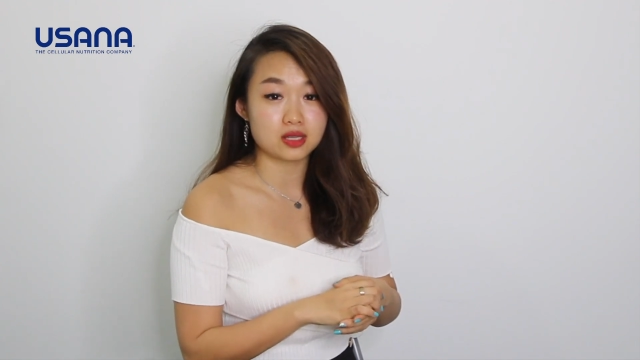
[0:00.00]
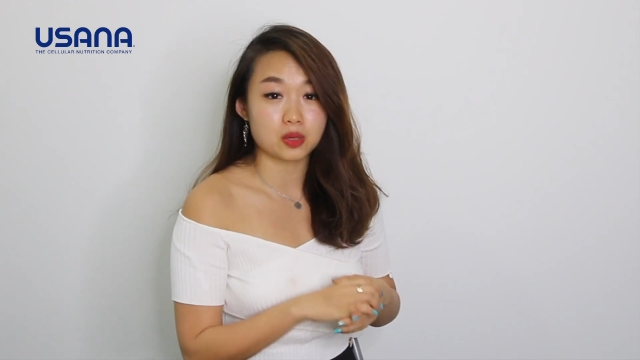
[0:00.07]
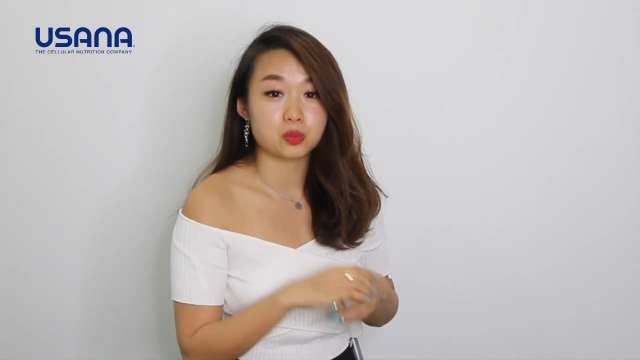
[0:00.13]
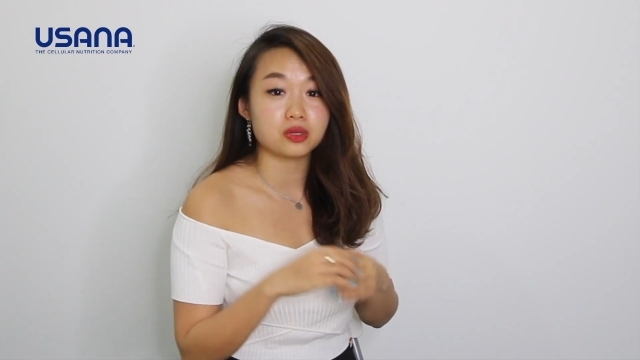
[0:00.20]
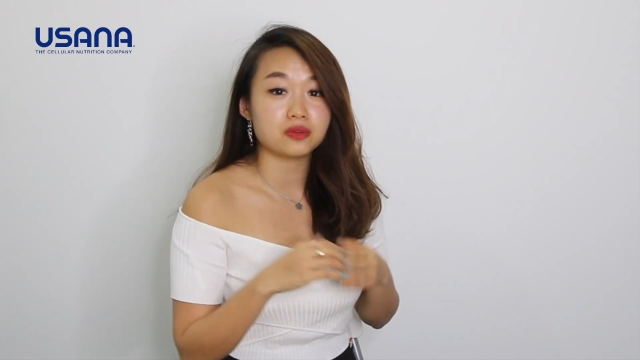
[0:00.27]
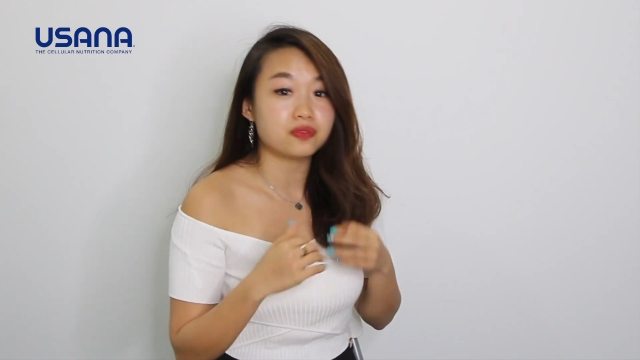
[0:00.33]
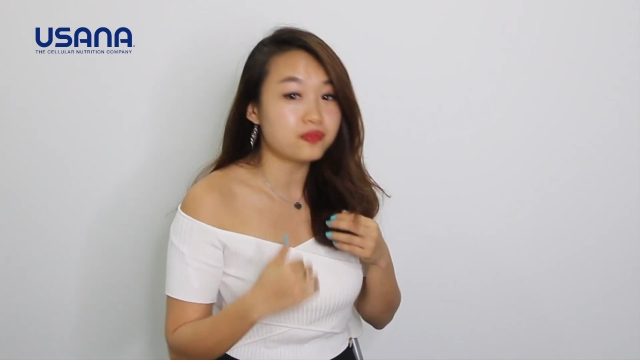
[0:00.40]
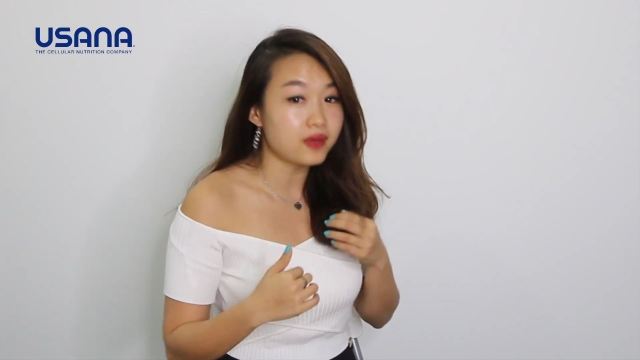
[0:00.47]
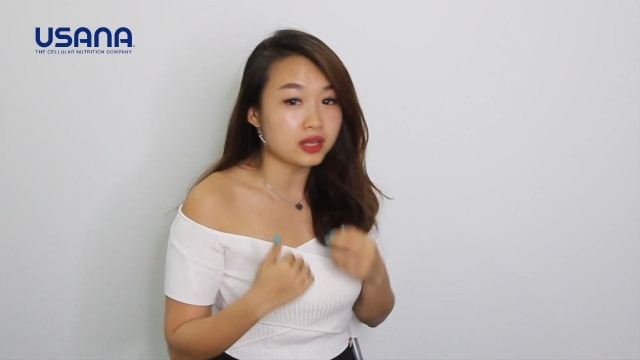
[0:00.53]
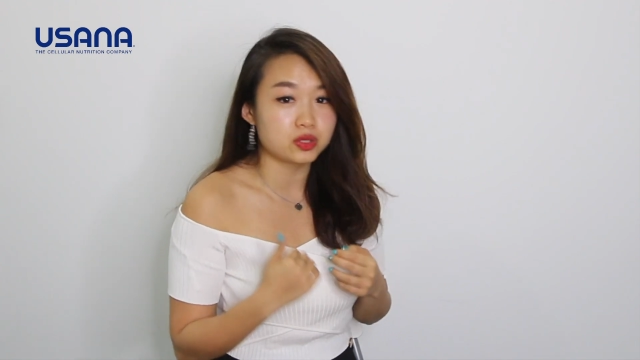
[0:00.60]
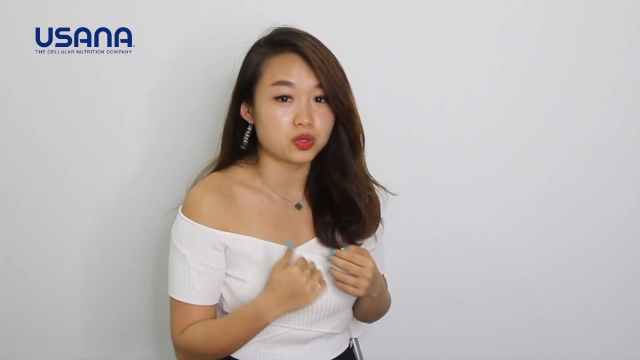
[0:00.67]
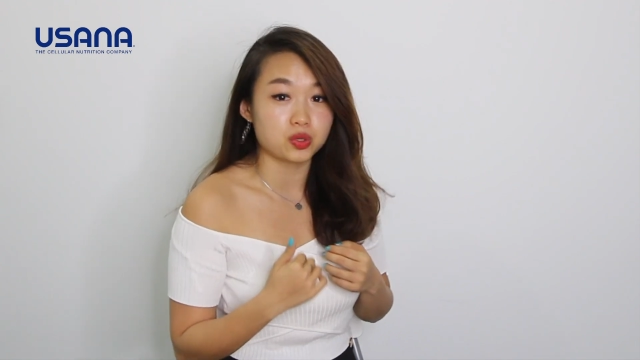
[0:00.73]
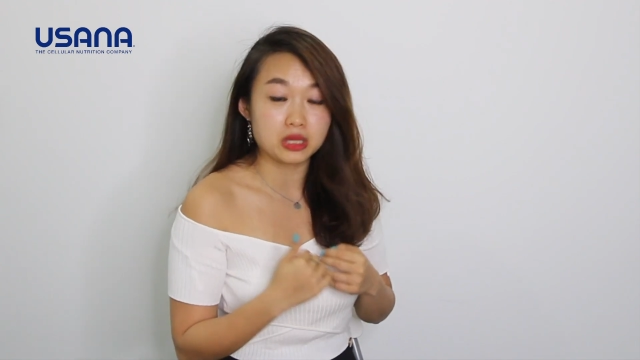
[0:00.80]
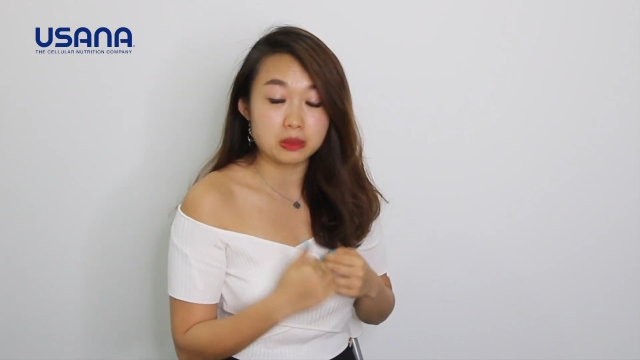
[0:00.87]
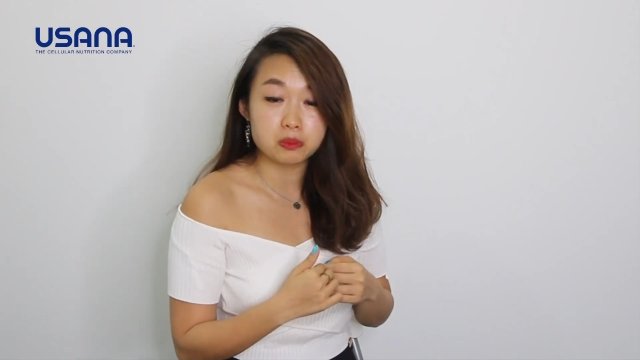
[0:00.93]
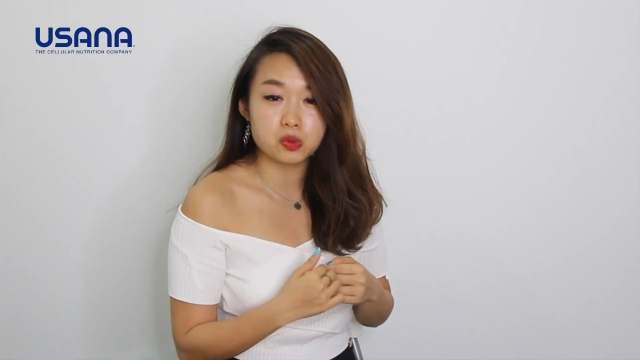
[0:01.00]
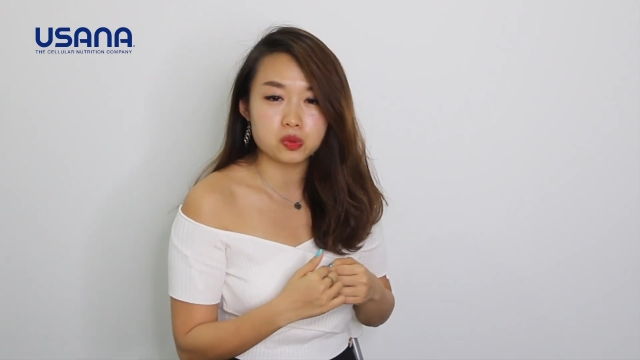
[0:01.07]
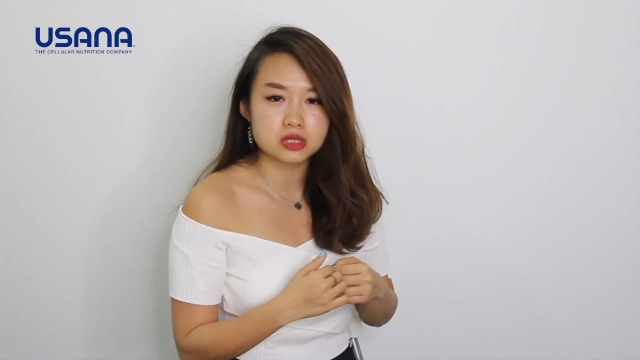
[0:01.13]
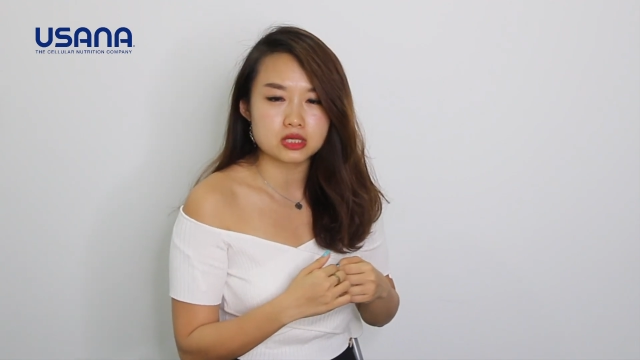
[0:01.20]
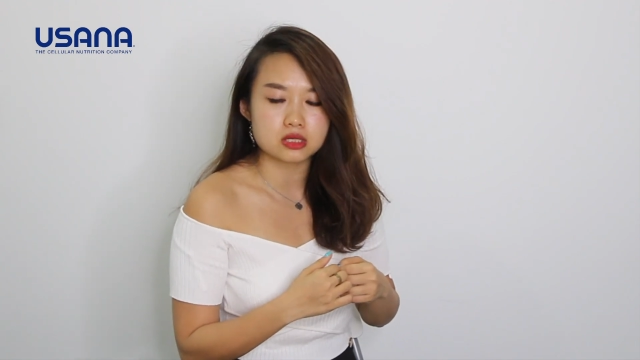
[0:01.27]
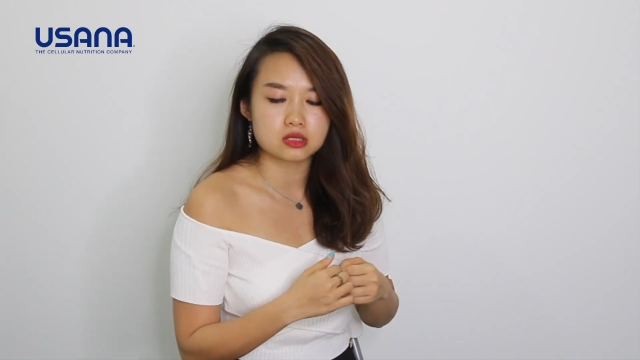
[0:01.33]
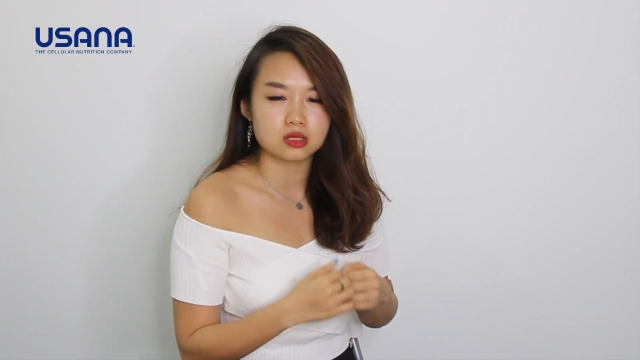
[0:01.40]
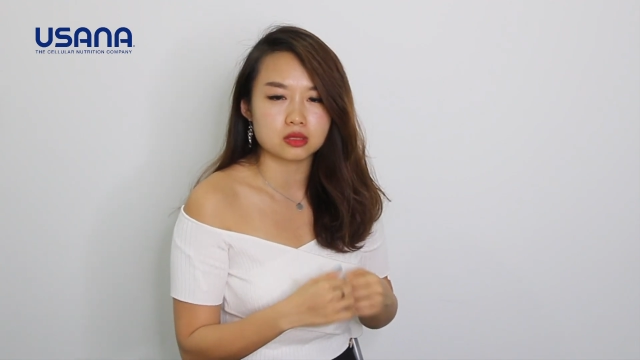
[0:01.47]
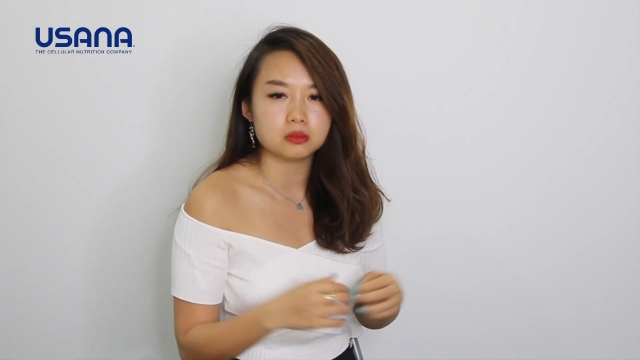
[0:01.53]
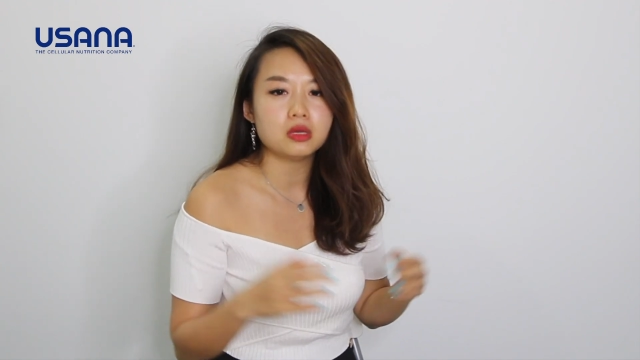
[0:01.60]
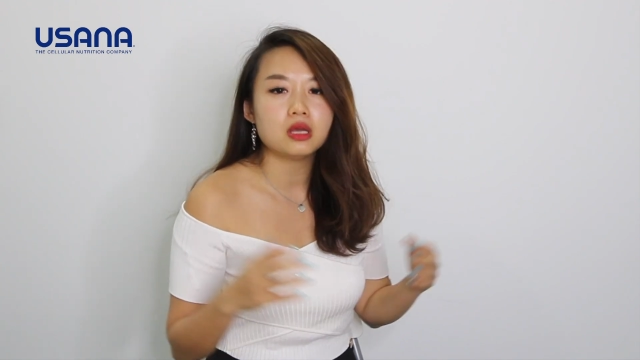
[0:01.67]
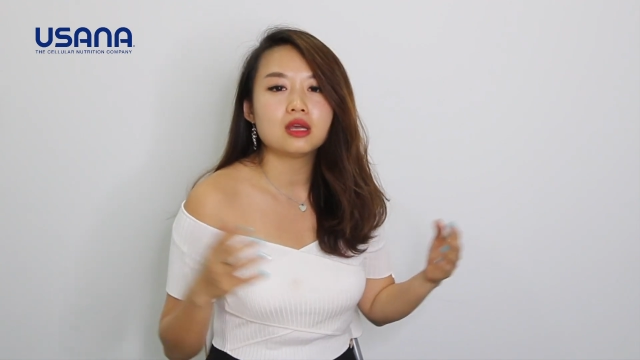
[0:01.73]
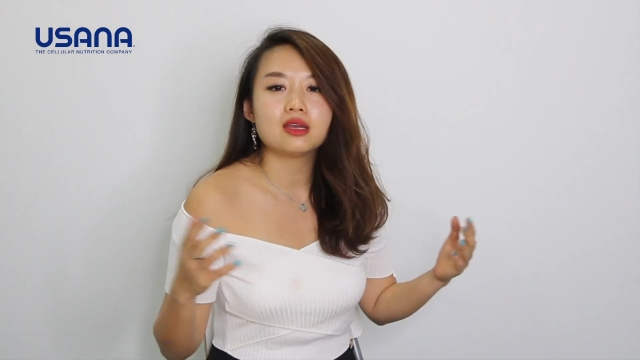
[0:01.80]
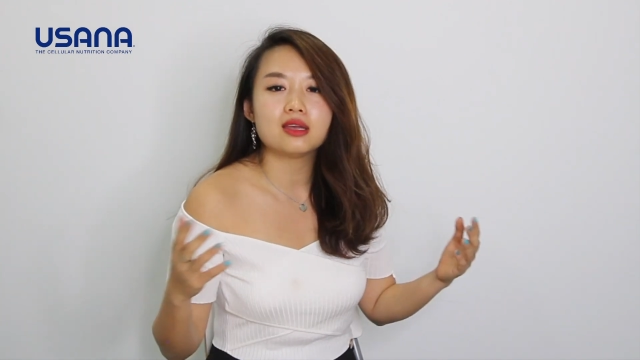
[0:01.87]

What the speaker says: that would affect your immune system